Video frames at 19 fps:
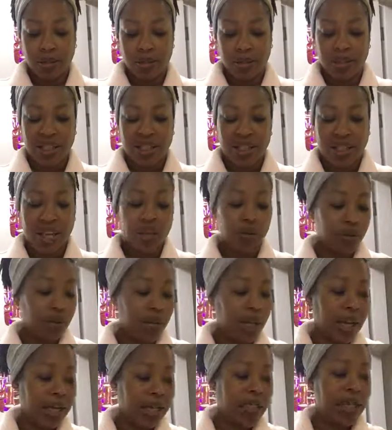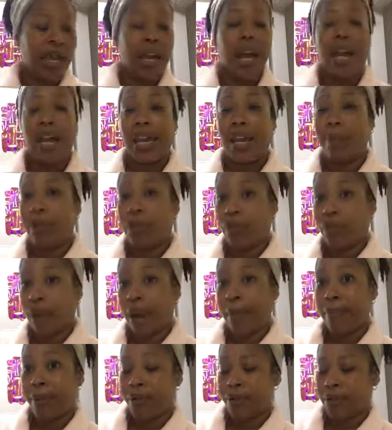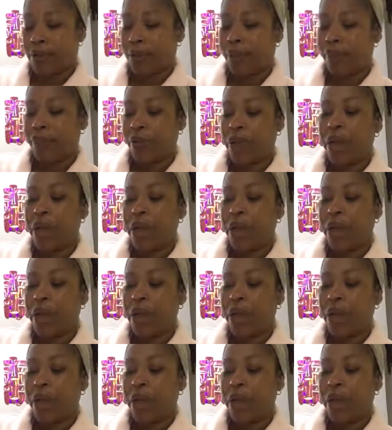Because I do, like I said, I am a dry person.